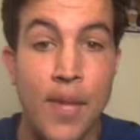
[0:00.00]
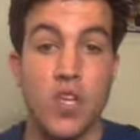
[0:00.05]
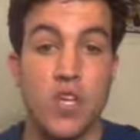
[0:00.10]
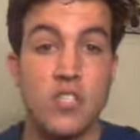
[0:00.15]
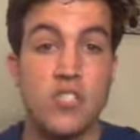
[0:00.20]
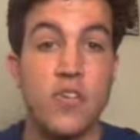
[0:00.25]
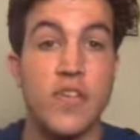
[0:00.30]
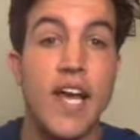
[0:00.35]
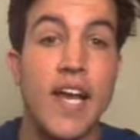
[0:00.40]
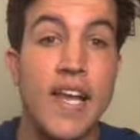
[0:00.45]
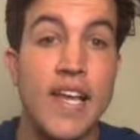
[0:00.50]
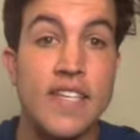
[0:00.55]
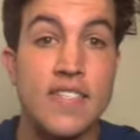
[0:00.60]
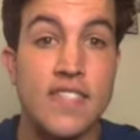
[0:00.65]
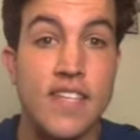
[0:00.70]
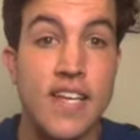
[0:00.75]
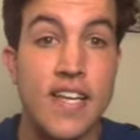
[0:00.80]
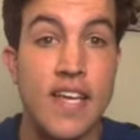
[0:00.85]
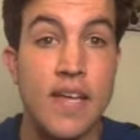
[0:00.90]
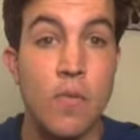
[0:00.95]
So that
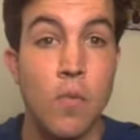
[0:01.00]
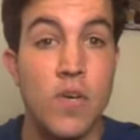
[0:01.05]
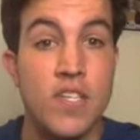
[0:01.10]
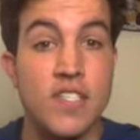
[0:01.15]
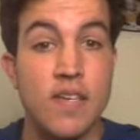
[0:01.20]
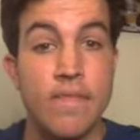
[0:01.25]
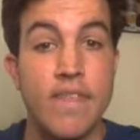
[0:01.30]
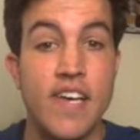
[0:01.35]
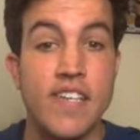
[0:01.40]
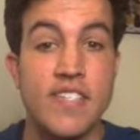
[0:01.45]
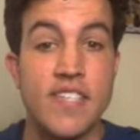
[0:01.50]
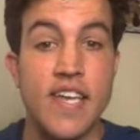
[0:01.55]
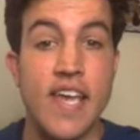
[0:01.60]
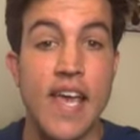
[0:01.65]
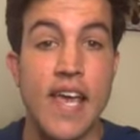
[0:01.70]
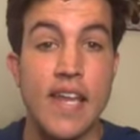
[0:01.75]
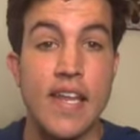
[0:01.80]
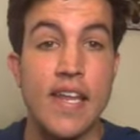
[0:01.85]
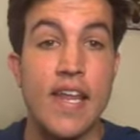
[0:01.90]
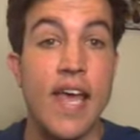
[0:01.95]
incident was
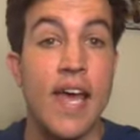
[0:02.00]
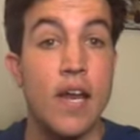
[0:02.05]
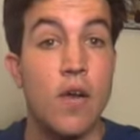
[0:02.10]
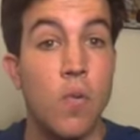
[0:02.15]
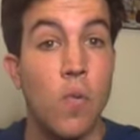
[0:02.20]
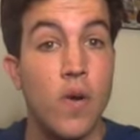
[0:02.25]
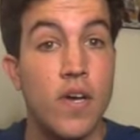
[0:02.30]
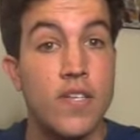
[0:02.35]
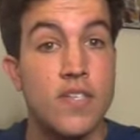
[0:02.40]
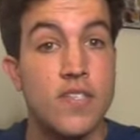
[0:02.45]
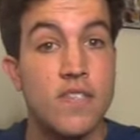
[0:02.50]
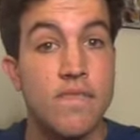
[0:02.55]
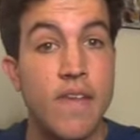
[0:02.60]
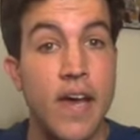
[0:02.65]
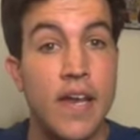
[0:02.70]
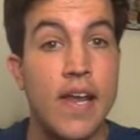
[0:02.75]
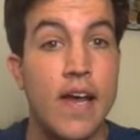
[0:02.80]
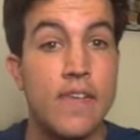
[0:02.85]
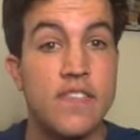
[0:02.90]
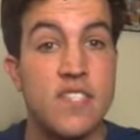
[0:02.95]
investigated and it was
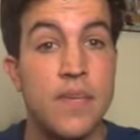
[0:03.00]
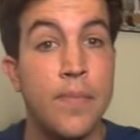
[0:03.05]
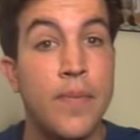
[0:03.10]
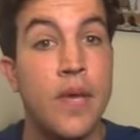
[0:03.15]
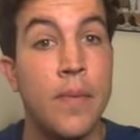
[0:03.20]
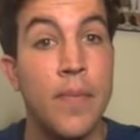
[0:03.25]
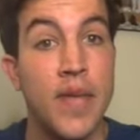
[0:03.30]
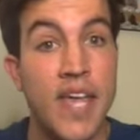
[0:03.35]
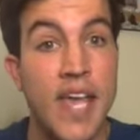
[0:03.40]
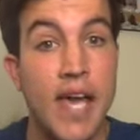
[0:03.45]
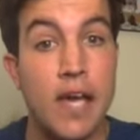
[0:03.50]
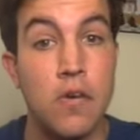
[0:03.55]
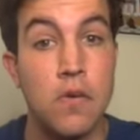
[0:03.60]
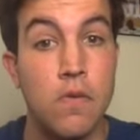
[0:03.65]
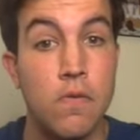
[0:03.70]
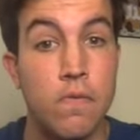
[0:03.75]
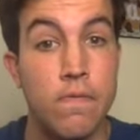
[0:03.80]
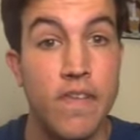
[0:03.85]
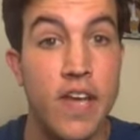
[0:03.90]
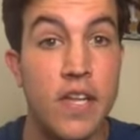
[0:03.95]
found out to be a
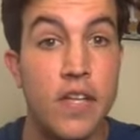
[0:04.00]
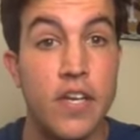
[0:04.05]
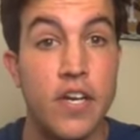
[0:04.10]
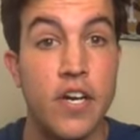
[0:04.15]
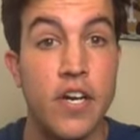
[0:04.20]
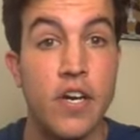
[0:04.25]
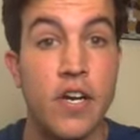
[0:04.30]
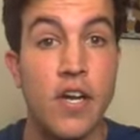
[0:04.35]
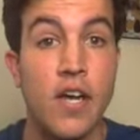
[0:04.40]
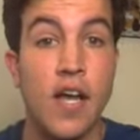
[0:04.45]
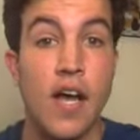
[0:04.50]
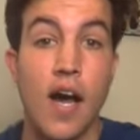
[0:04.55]
mechanical failure